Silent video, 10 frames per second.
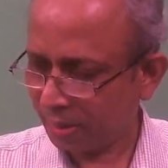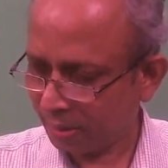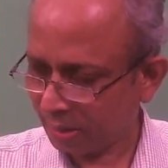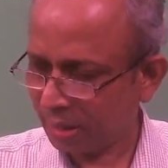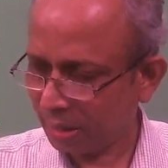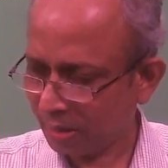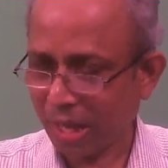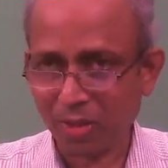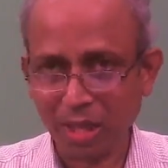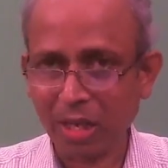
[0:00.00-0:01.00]
he is
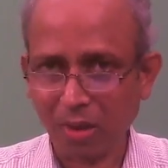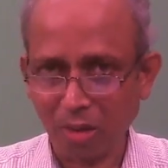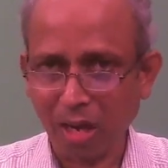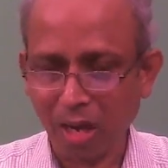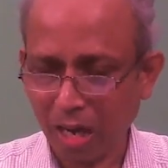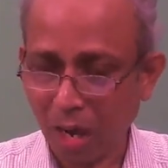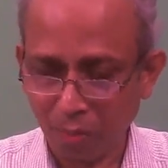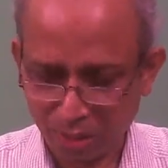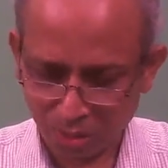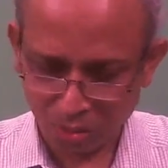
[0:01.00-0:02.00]
asking how
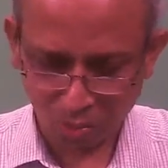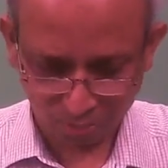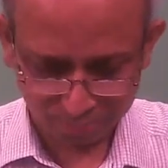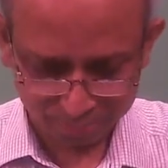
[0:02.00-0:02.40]
it is so.